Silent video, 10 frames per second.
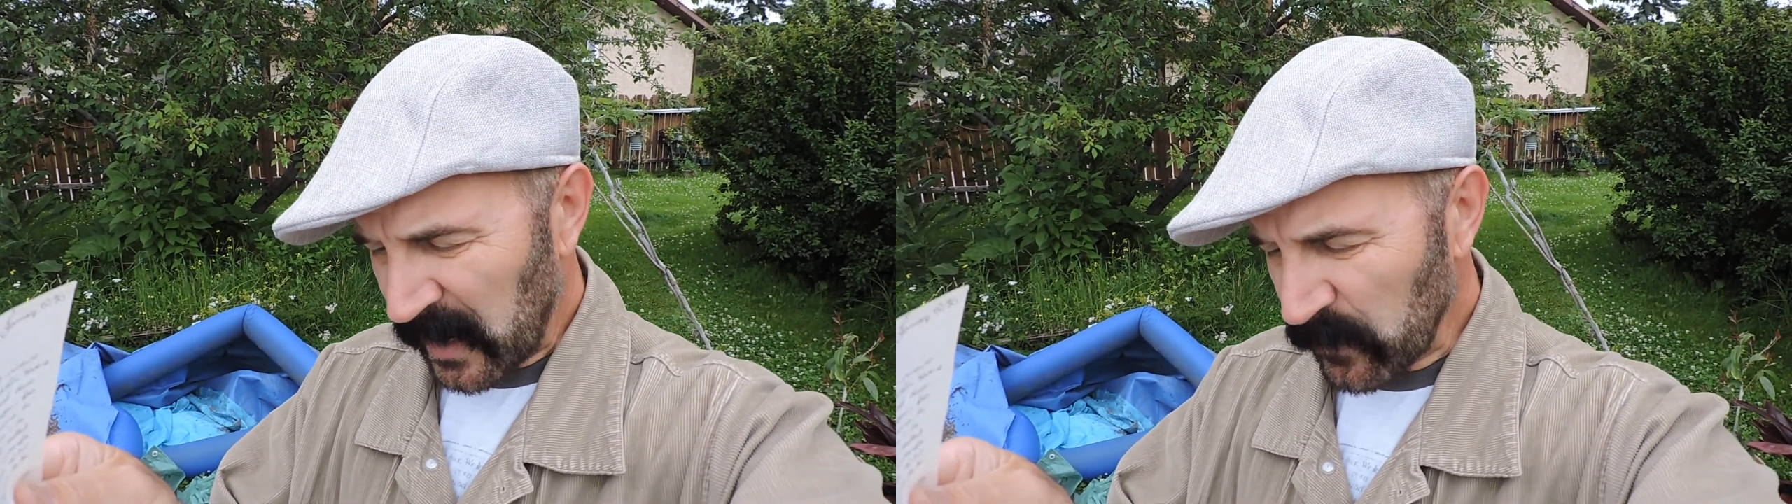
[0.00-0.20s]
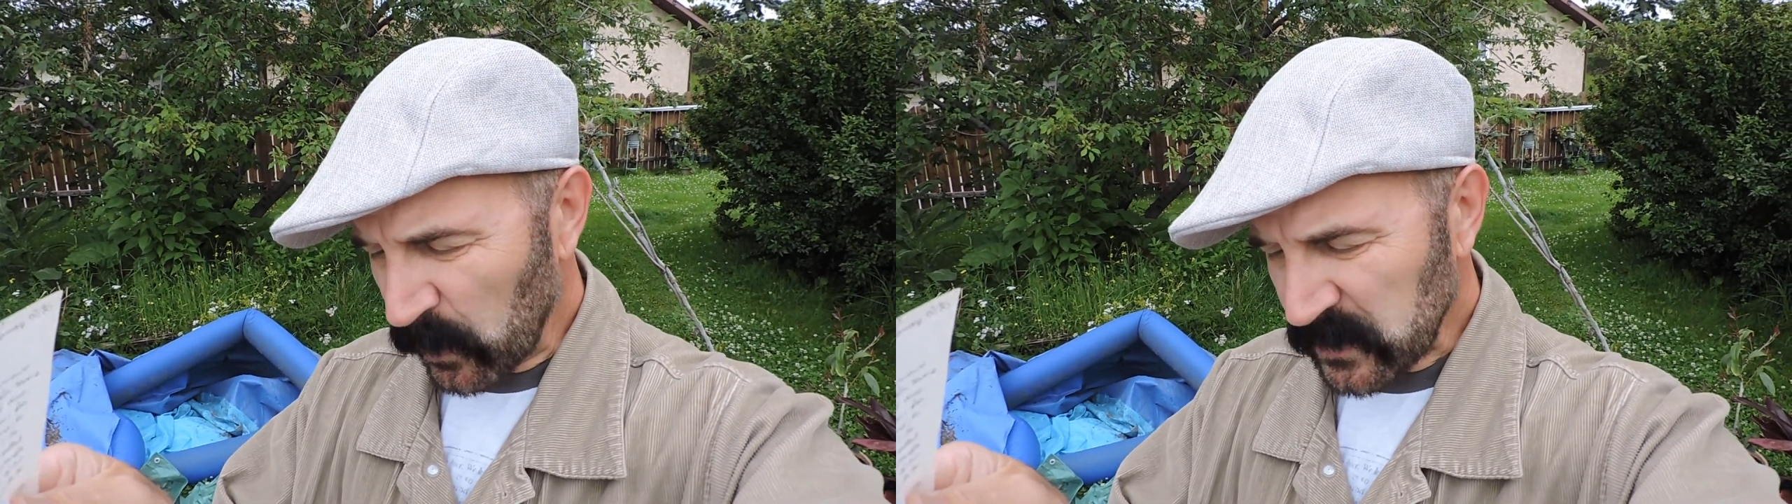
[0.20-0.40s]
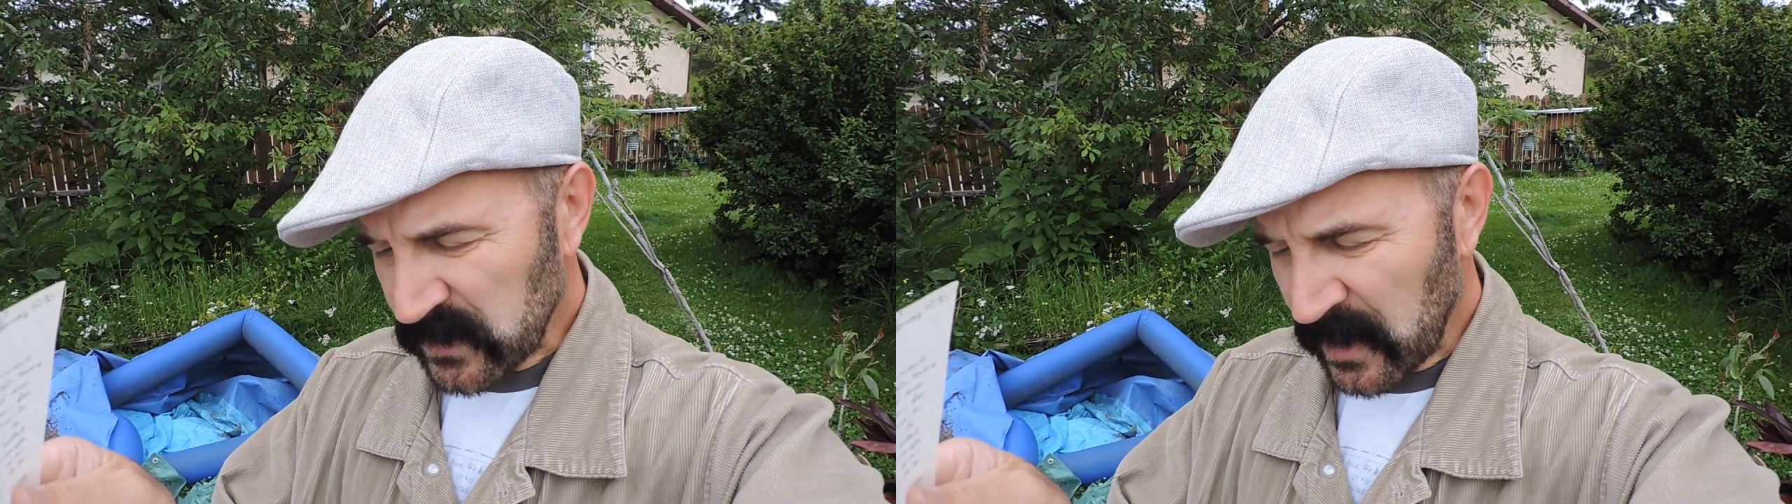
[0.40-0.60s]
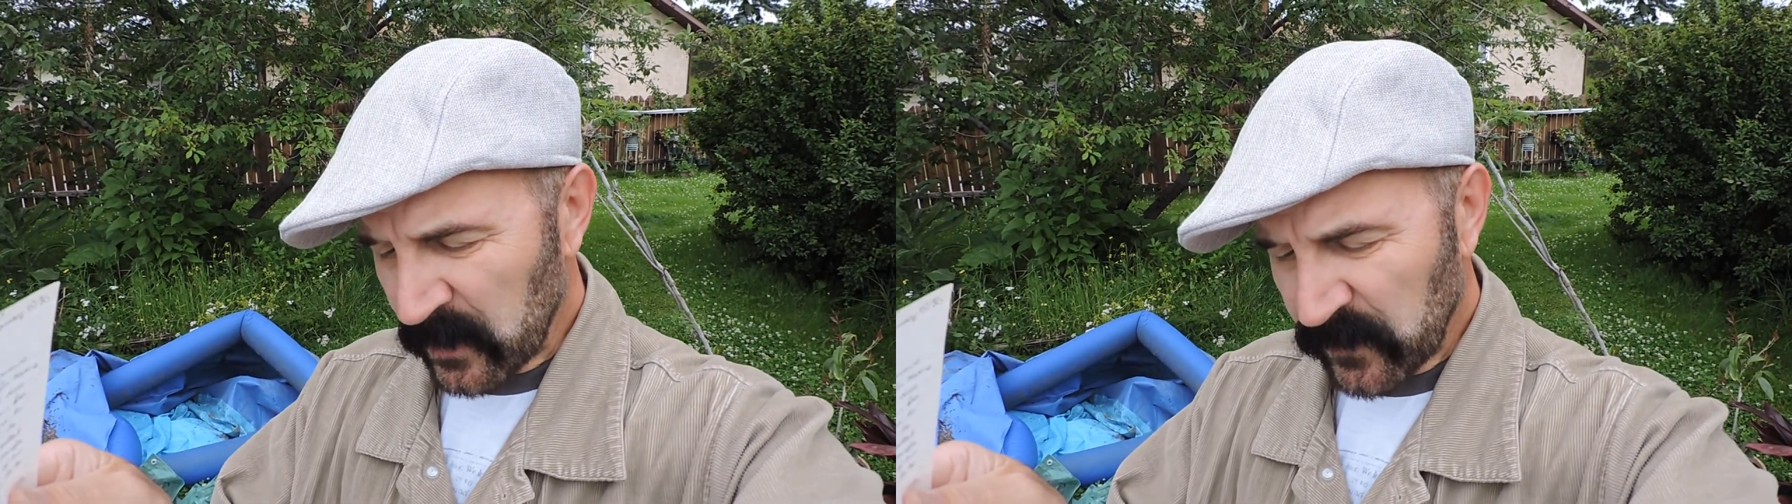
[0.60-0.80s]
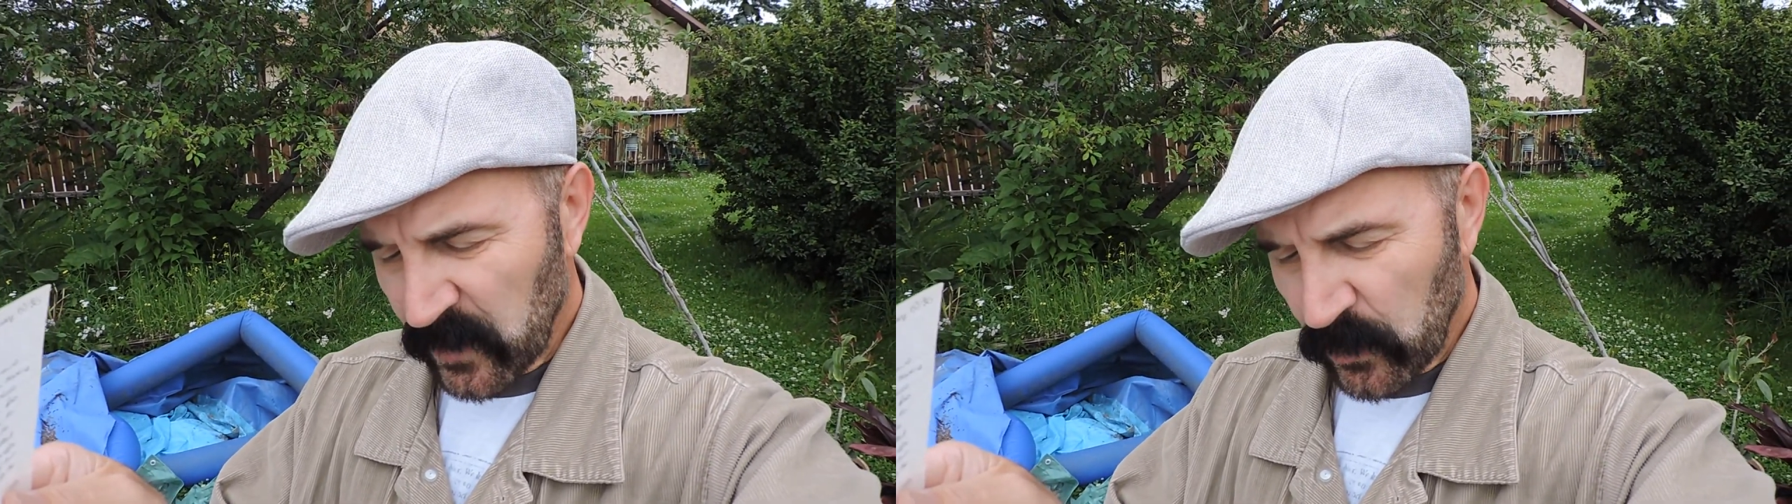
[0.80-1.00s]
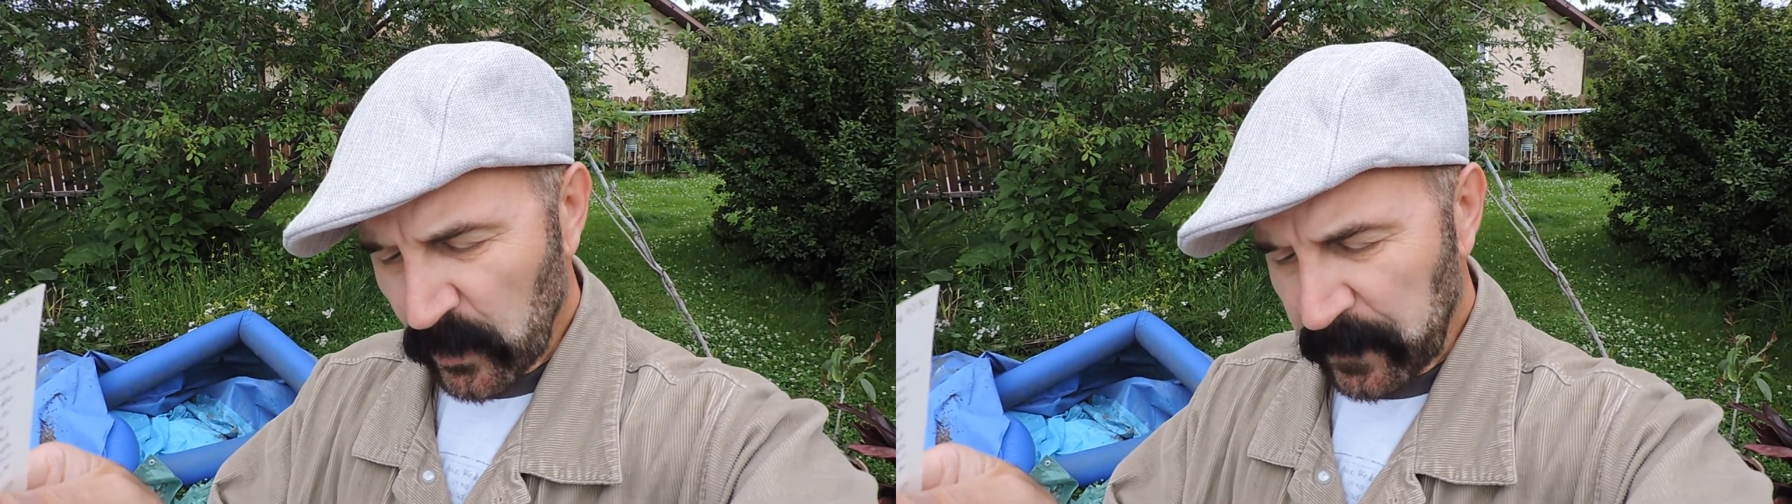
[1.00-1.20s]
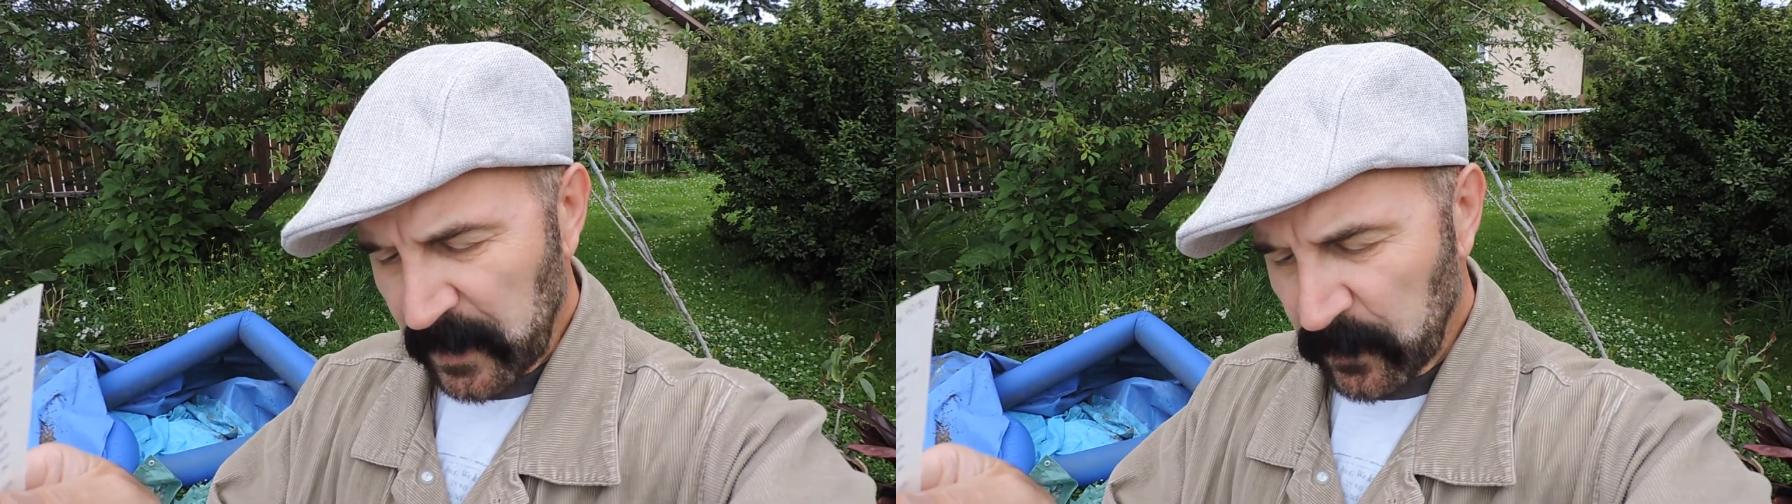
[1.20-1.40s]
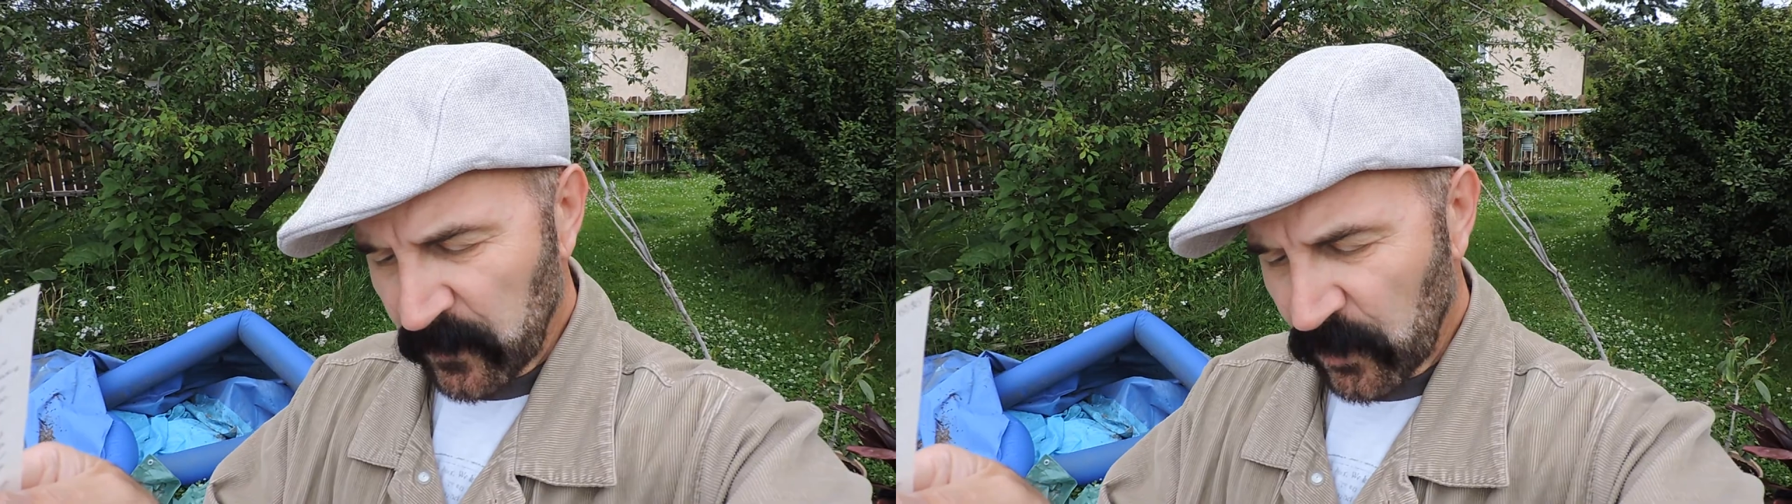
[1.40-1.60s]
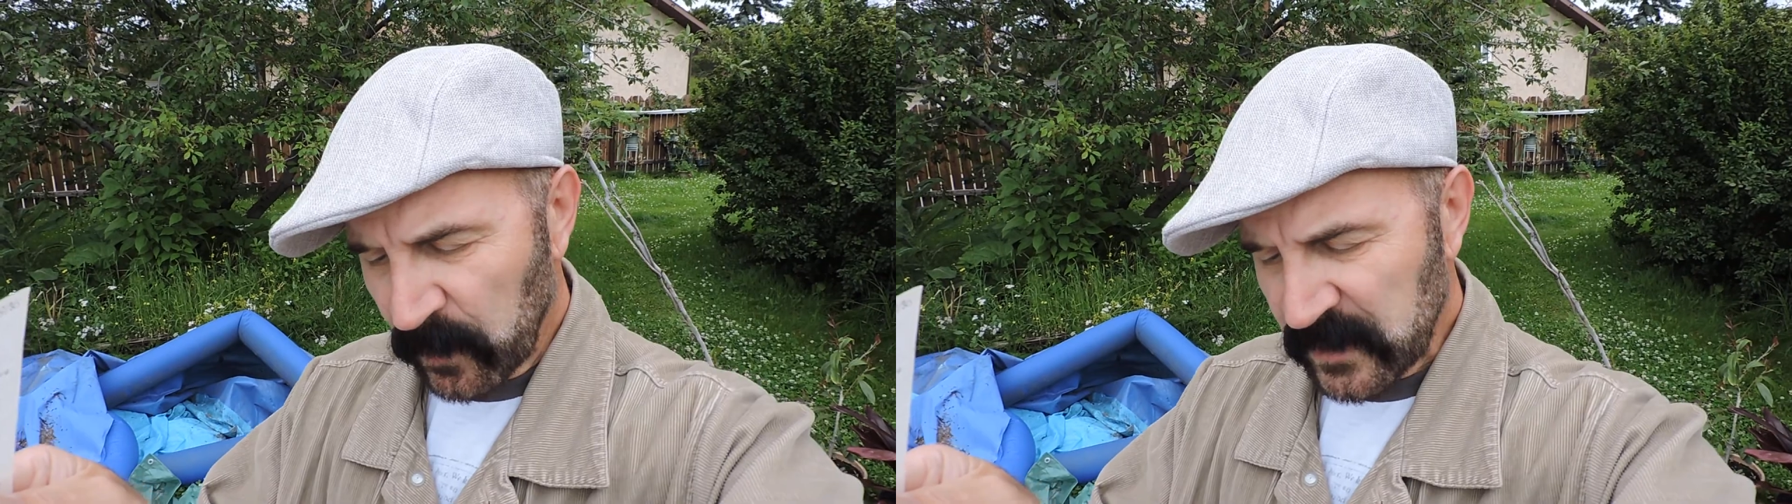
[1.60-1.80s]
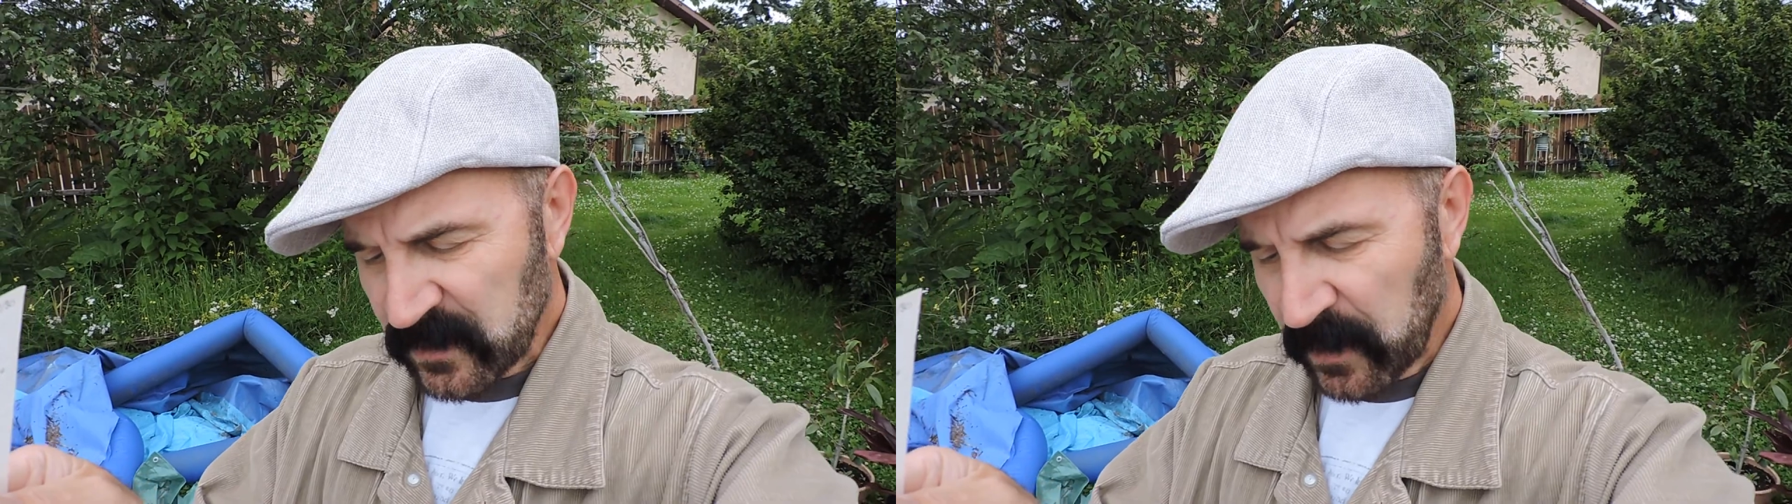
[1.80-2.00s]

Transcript: I won't stand for a repeat performance